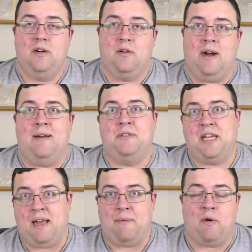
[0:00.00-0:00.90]
Graham's the
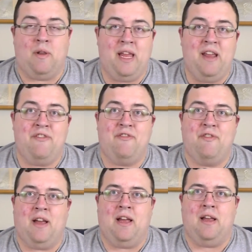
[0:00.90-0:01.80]
comic
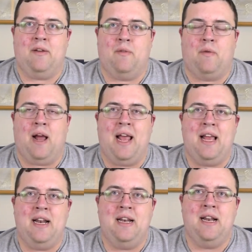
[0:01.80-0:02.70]
relief.
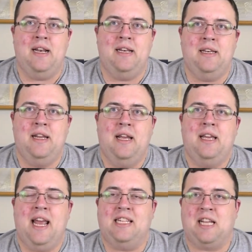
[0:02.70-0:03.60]
Ryan and
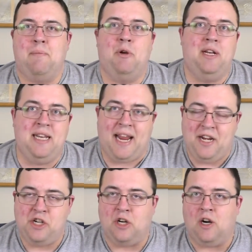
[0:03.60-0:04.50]
Yaz get put in
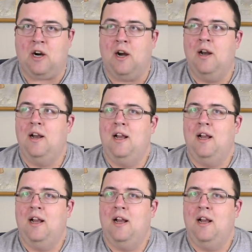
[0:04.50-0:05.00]
danger.